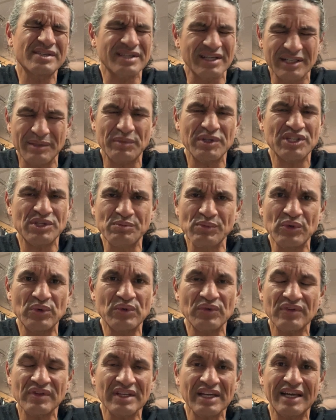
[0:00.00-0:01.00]
going to be
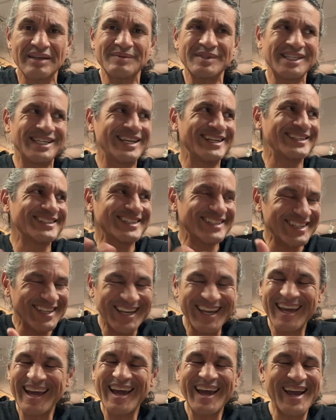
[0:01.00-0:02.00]
smooth. I mean,
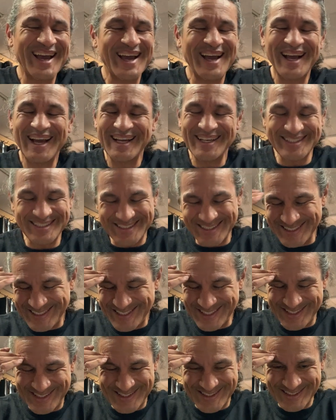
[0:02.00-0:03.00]

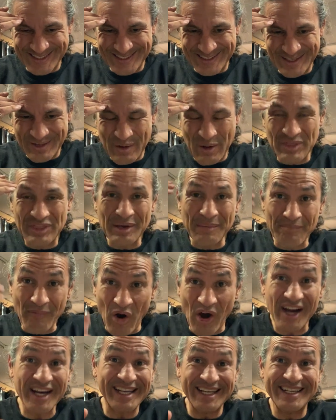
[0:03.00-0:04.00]
just the
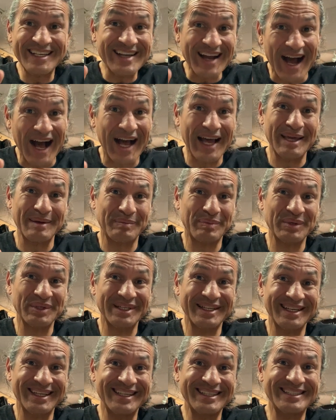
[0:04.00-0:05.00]
marketing hype.
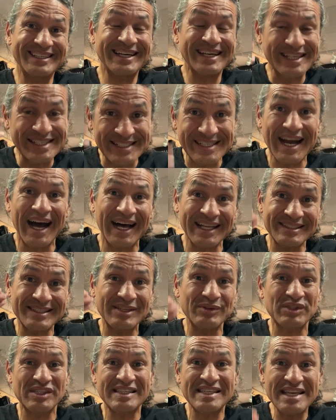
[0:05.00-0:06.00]
You got
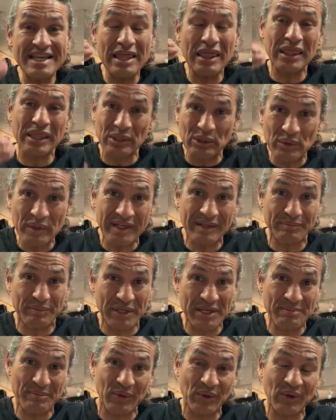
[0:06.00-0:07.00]
to see through it,
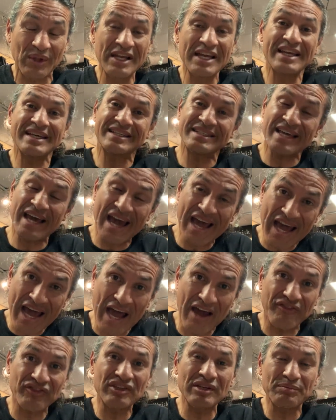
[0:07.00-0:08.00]
people. You
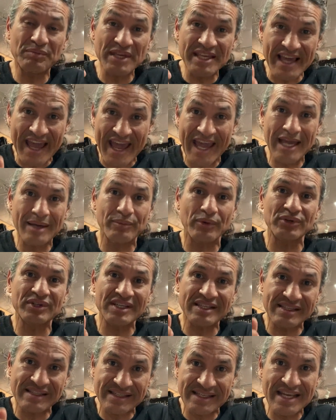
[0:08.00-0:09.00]
have to be able to
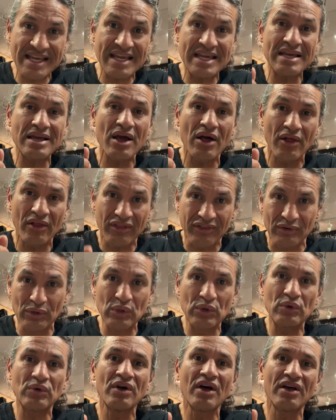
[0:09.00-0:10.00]
see
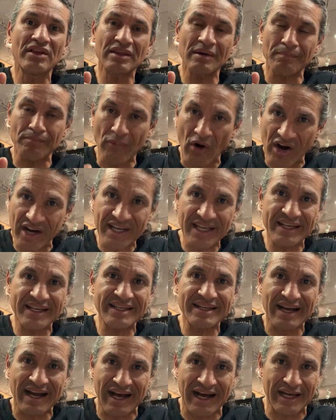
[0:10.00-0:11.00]
through the
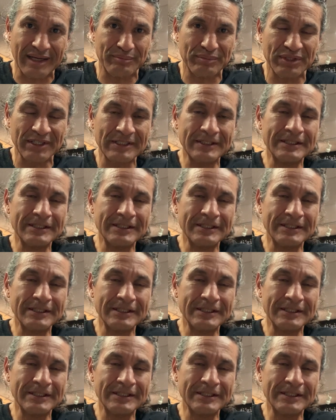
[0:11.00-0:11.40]
marketing hype.